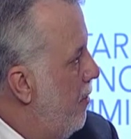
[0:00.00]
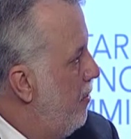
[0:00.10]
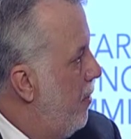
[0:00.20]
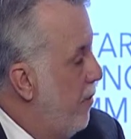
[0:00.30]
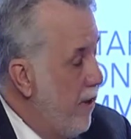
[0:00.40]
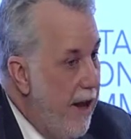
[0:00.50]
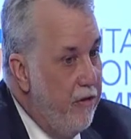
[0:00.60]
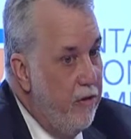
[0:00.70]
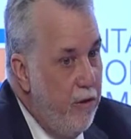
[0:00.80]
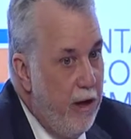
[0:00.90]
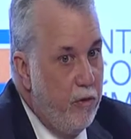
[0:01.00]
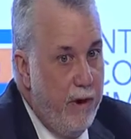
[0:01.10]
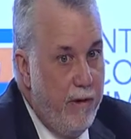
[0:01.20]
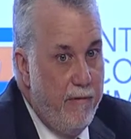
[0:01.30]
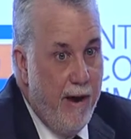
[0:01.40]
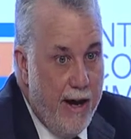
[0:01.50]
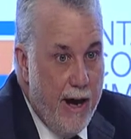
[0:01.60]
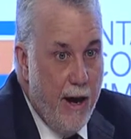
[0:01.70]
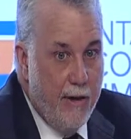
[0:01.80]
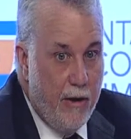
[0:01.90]
So as soon as we find
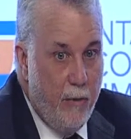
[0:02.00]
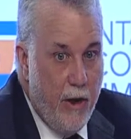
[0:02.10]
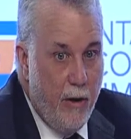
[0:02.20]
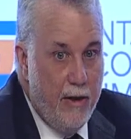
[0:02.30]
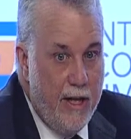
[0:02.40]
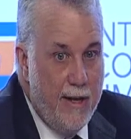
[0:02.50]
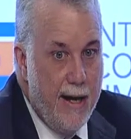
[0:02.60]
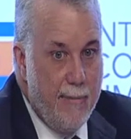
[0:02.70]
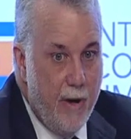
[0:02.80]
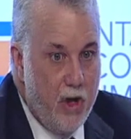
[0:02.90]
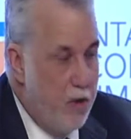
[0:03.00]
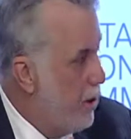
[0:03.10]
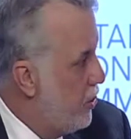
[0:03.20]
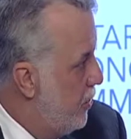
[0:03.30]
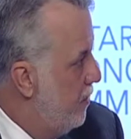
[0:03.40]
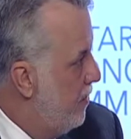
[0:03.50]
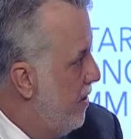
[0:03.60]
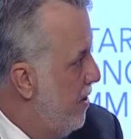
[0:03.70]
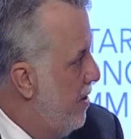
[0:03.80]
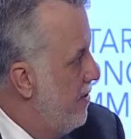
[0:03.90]
out that we don't need that much structures,
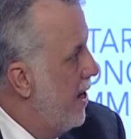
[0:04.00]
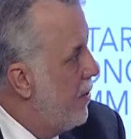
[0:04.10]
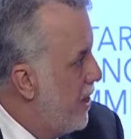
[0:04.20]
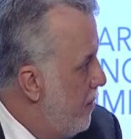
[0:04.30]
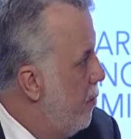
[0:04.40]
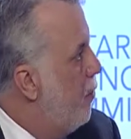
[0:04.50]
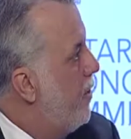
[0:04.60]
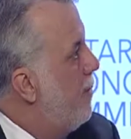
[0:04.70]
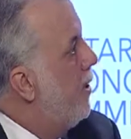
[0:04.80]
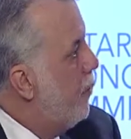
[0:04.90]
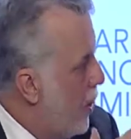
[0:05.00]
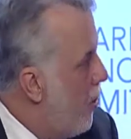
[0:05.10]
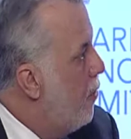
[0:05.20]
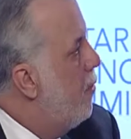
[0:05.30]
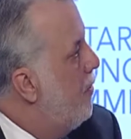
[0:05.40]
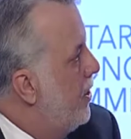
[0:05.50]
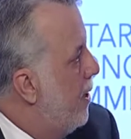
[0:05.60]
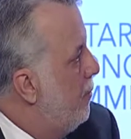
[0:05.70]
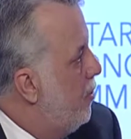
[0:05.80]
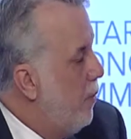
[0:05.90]
then we can remove them, and we are removing
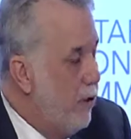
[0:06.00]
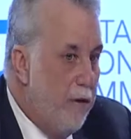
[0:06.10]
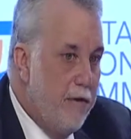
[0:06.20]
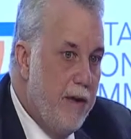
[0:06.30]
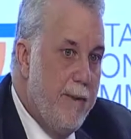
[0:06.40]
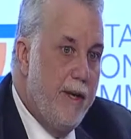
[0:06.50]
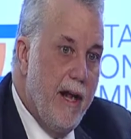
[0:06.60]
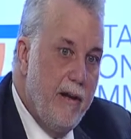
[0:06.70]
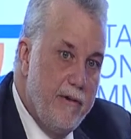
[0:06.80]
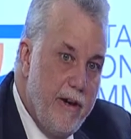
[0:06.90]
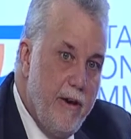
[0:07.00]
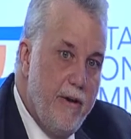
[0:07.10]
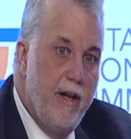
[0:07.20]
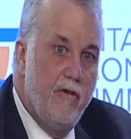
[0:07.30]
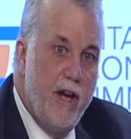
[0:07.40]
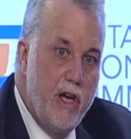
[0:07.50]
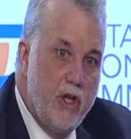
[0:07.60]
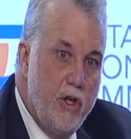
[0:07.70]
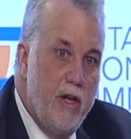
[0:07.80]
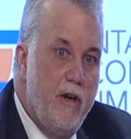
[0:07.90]
them. So we'll do the same in healthcare, in
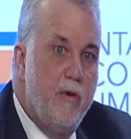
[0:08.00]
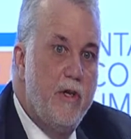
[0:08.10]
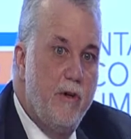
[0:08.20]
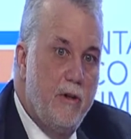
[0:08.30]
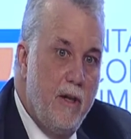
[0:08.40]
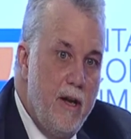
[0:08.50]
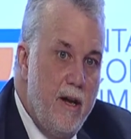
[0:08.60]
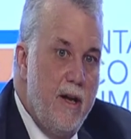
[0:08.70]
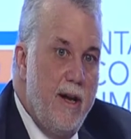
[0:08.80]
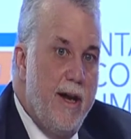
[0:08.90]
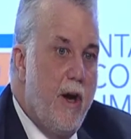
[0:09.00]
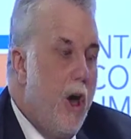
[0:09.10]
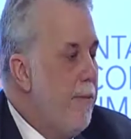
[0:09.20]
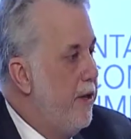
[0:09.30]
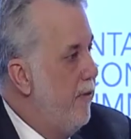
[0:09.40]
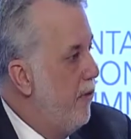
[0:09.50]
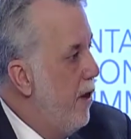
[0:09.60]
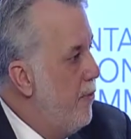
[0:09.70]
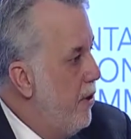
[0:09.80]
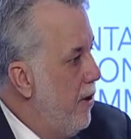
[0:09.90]
education, in regional economic
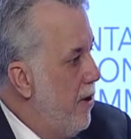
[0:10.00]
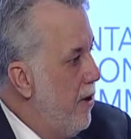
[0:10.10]
development.